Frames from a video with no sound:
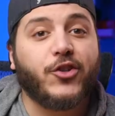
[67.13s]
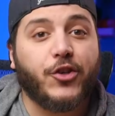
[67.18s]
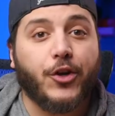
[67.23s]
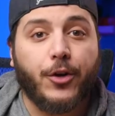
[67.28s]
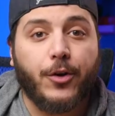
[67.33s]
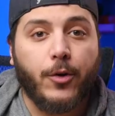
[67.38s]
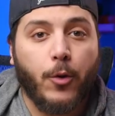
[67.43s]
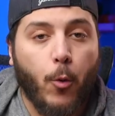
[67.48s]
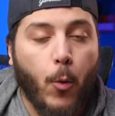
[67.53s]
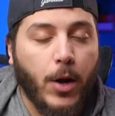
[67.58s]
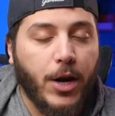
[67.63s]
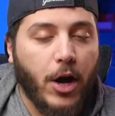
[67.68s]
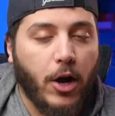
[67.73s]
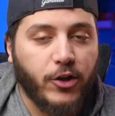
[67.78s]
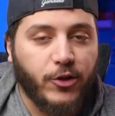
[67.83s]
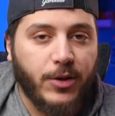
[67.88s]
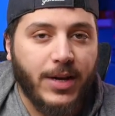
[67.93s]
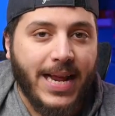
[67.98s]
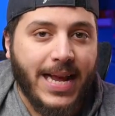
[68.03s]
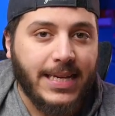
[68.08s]
sure,
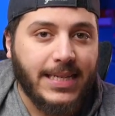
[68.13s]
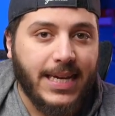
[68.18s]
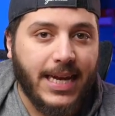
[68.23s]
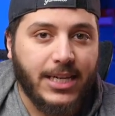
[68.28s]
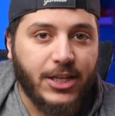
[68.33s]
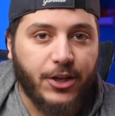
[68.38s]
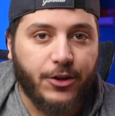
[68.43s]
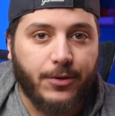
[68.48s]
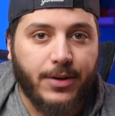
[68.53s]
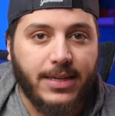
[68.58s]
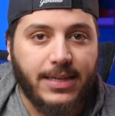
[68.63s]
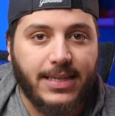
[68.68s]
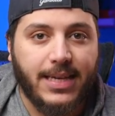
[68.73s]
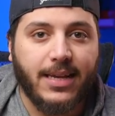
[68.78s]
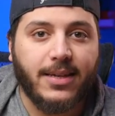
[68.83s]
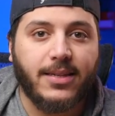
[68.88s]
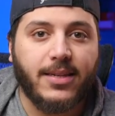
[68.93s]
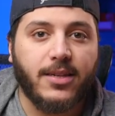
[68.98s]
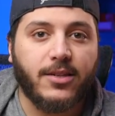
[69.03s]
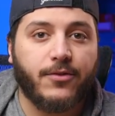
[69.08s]
110 degrees
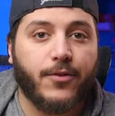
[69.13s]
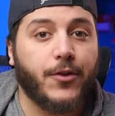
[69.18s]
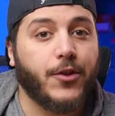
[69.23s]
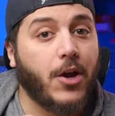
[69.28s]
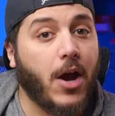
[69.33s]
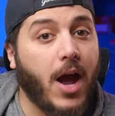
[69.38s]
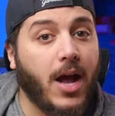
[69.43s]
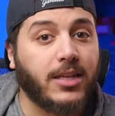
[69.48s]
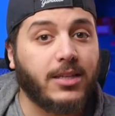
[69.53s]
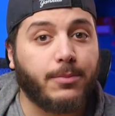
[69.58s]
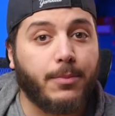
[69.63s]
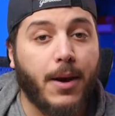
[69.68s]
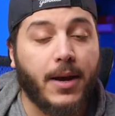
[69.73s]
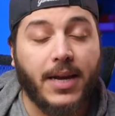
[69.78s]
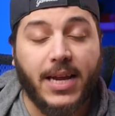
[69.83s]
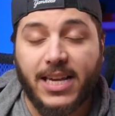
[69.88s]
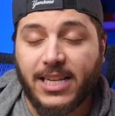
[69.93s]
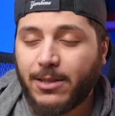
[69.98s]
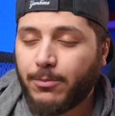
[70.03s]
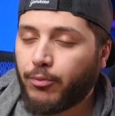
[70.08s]
Celsius for the
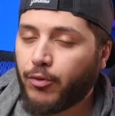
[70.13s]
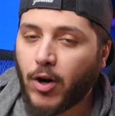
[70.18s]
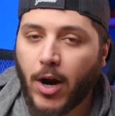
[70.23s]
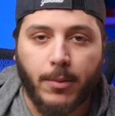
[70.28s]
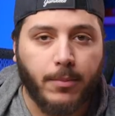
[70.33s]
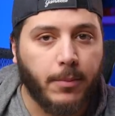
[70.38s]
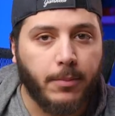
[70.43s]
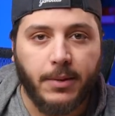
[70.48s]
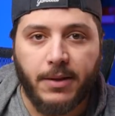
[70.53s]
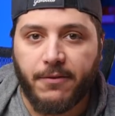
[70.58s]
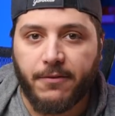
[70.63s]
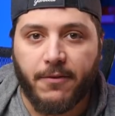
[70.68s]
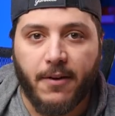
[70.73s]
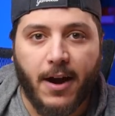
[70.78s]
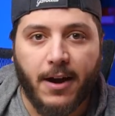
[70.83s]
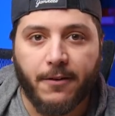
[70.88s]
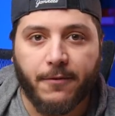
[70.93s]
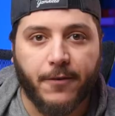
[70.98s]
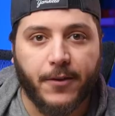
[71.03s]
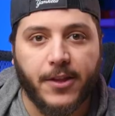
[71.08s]
hotspot is probably
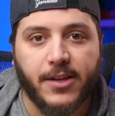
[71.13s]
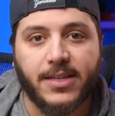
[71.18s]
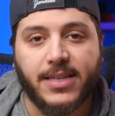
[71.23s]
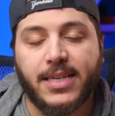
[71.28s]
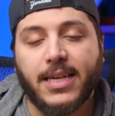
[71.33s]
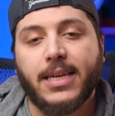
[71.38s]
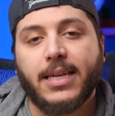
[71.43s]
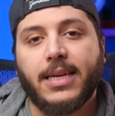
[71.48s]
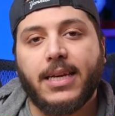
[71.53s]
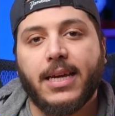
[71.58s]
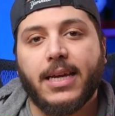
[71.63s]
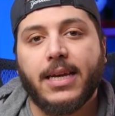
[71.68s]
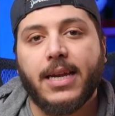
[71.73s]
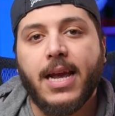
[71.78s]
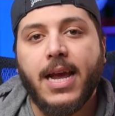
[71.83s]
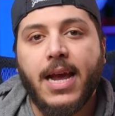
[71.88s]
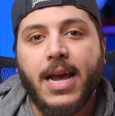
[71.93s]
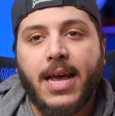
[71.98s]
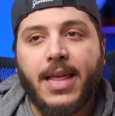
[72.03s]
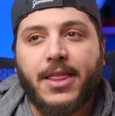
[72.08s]
fine for the silicon,
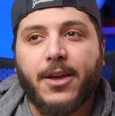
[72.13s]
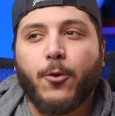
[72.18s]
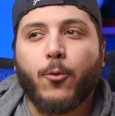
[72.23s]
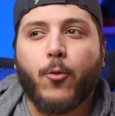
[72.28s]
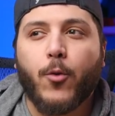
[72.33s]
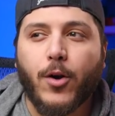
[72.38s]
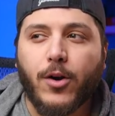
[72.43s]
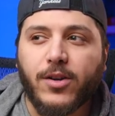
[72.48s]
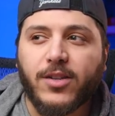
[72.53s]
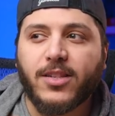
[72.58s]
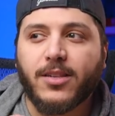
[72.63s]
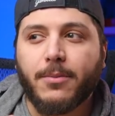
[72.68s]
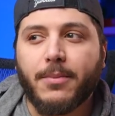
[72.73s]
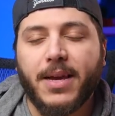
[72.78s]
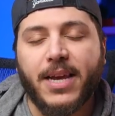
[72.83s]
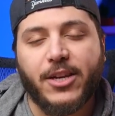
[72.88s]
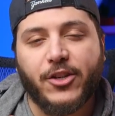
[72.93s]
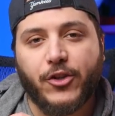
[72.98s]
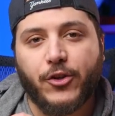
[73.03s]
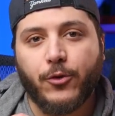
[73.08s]
there were
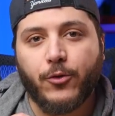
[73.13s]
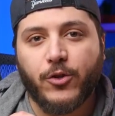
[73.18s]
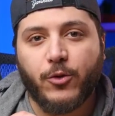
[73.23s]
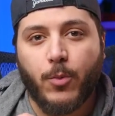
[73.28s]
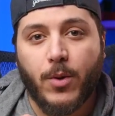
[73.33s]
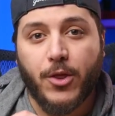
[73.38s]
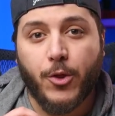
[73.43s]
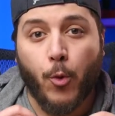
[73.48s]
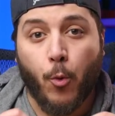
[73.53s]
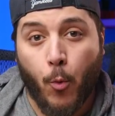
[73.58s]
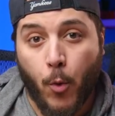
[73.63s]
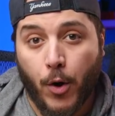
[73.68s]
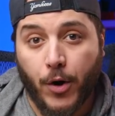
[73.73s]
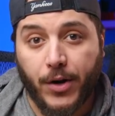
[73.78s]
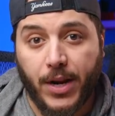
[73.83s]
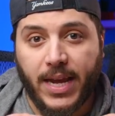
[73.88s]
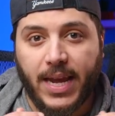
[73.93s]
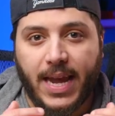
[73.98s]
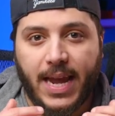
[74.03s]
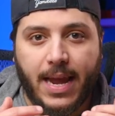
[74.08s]
some issues with the
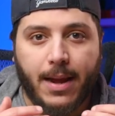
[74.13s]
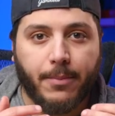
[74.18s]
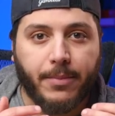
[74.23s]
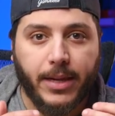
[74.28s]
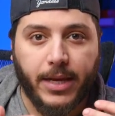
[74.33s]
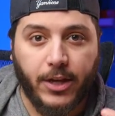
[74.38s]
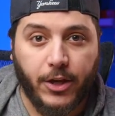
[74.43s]
wording AMD